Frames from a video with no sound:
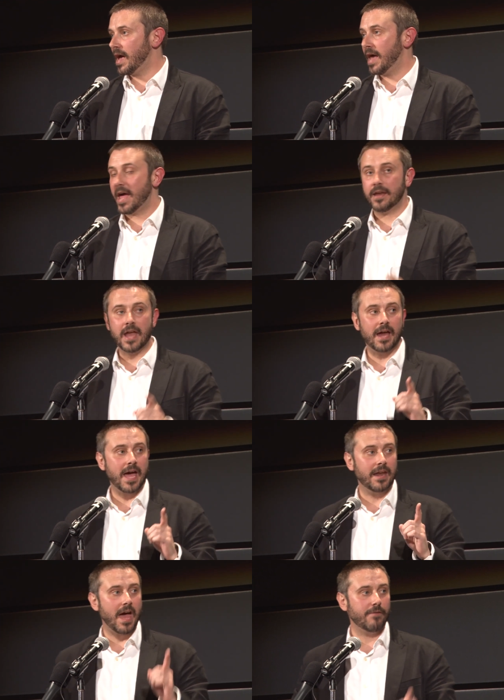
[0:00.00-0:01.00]
and had not
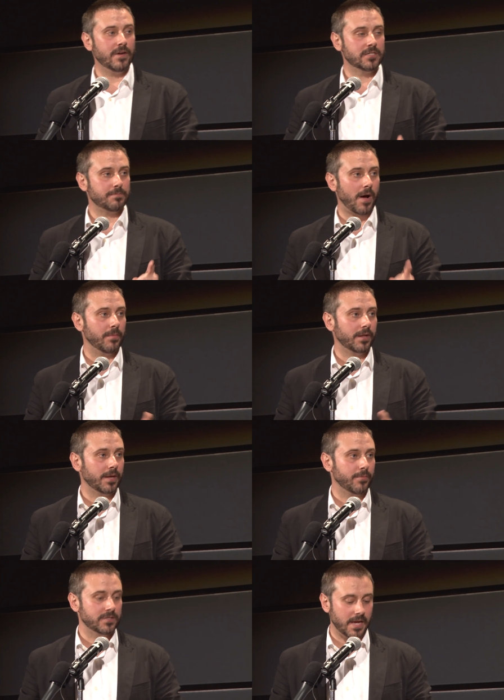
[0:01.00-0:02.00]
had evidence
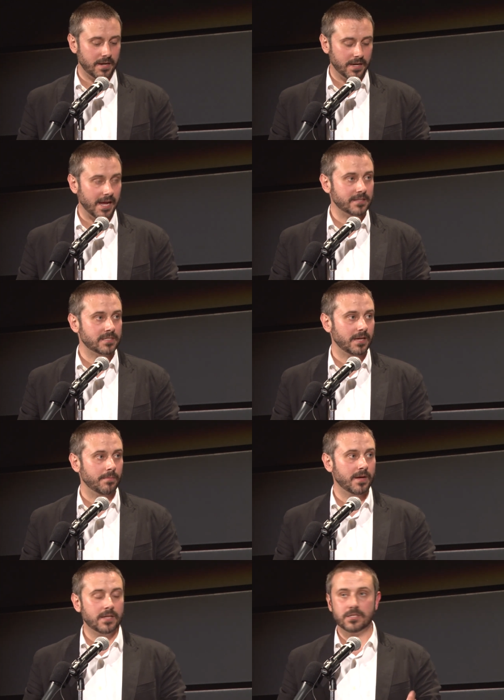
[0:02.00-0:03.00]
publicly presented against
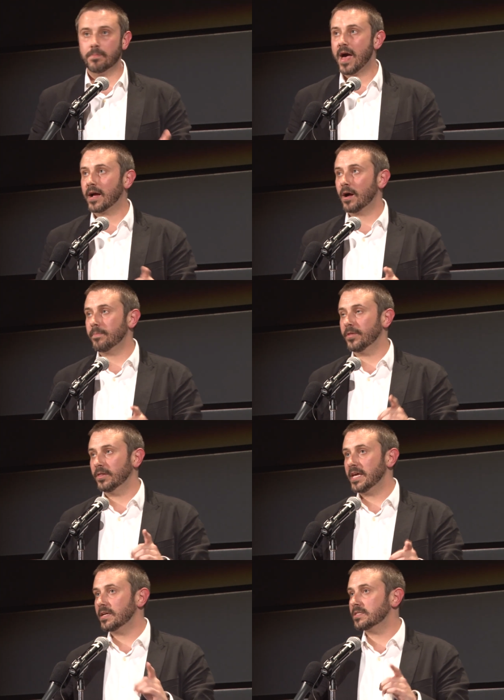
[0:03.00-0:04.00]
him to back up the
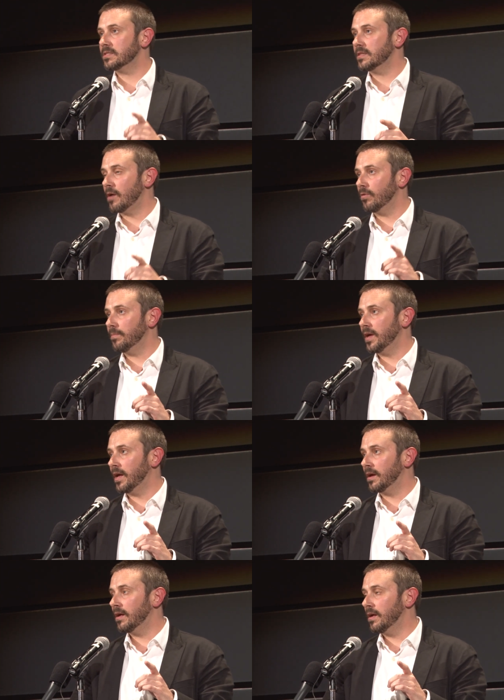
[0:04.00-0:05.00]
leaks that were
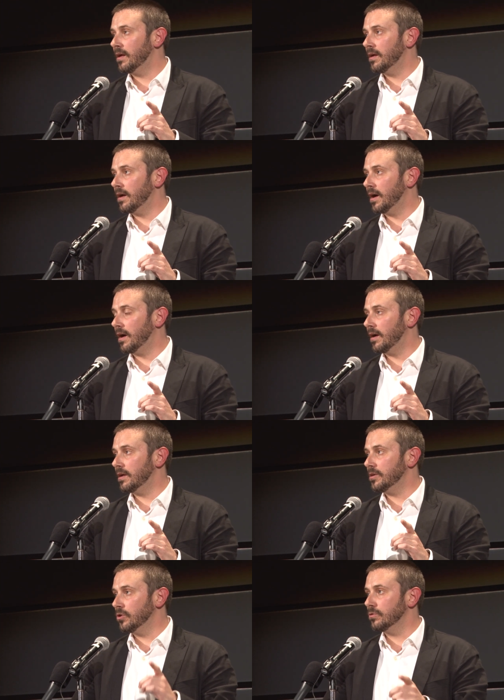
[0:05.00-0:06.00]
being
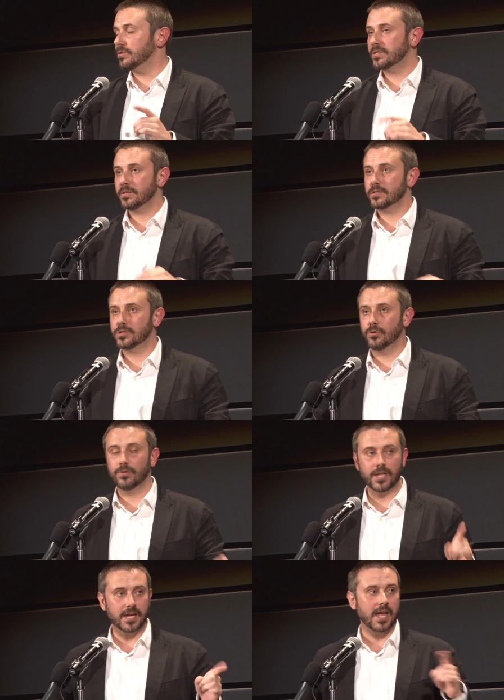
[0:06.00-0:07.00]
uh, used to
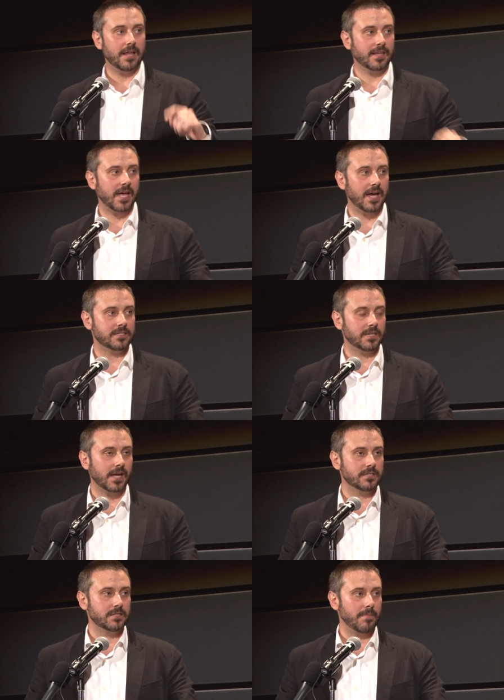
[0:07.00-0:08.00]
litigate the case
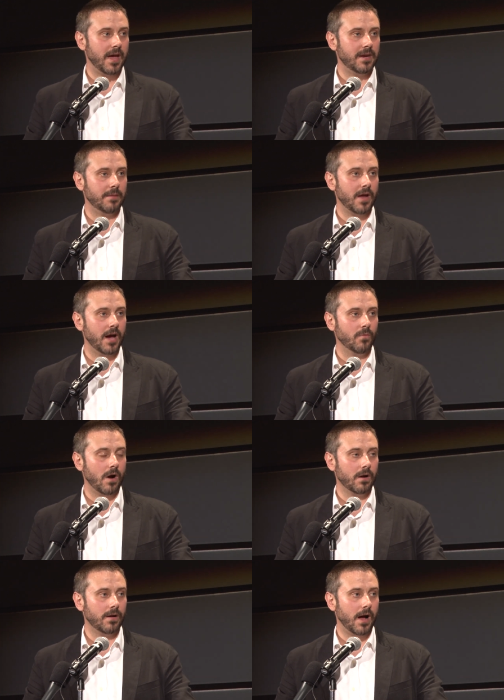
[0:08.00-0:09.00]
against a man named
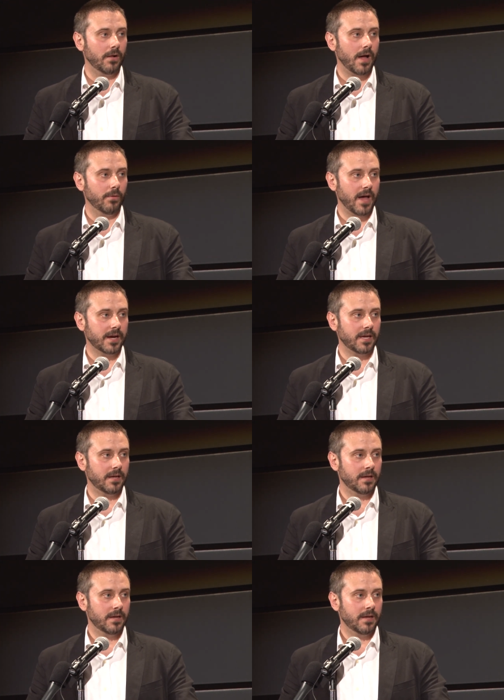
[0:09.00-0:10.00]
Anwar al-Awlaki.